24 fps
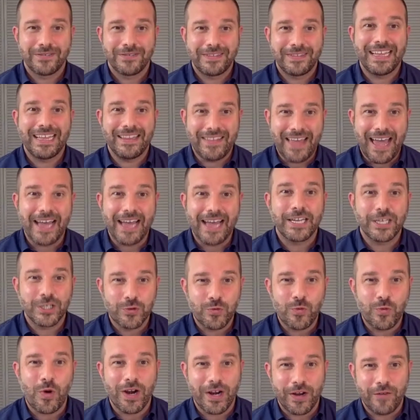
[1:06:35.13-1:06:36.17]
that that is
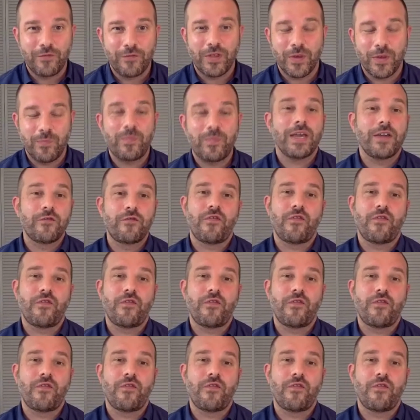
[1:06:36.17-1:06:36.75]
one of the big